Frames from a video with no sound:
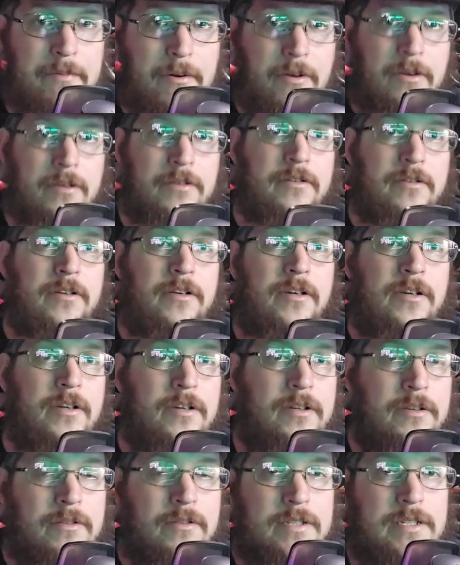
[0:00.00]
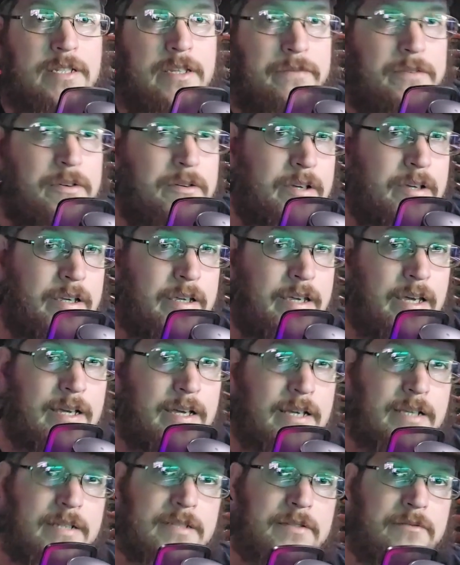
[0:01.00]
part, let's see if you can
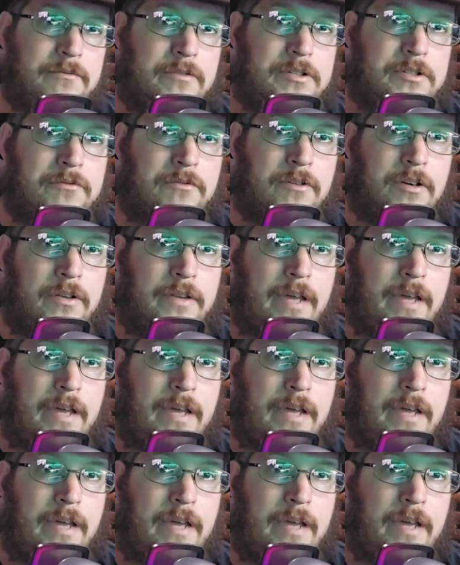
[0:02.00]
guess which one on